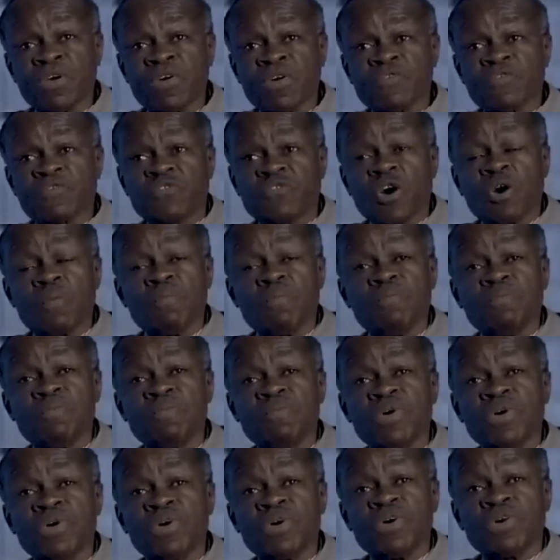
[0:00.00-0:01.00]

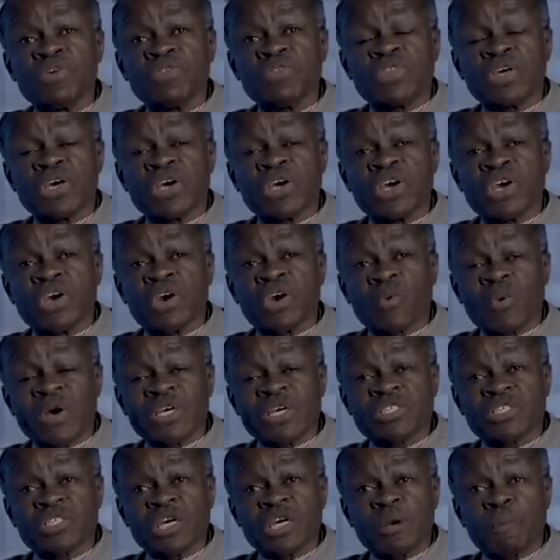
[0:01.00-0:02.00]
from the
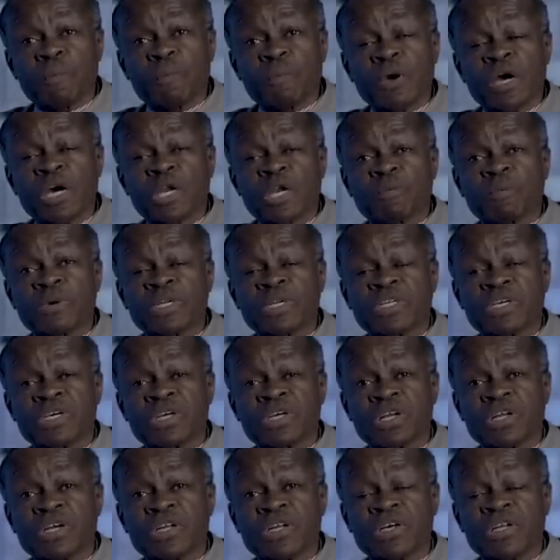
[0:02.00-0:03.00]
western part,
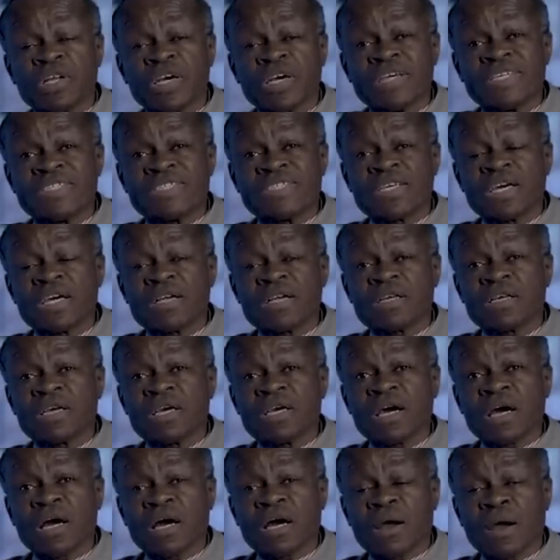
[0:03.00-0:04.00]
particularly
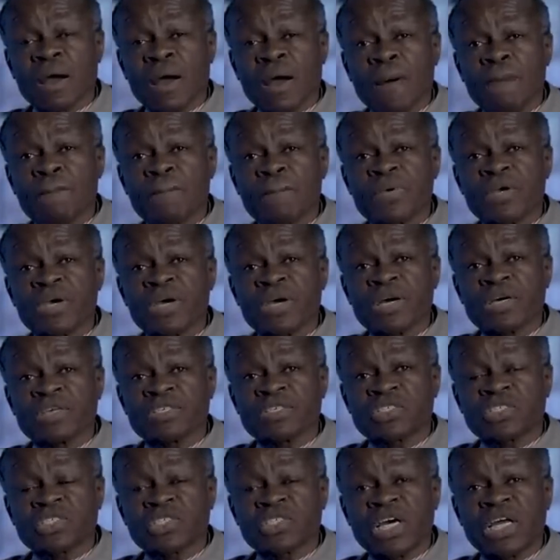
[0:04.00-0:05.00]
Nigeria, Gambia,
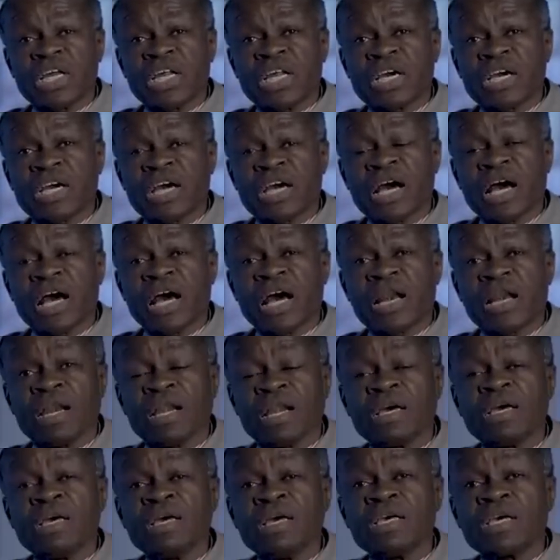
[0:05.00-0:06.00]
Senegal,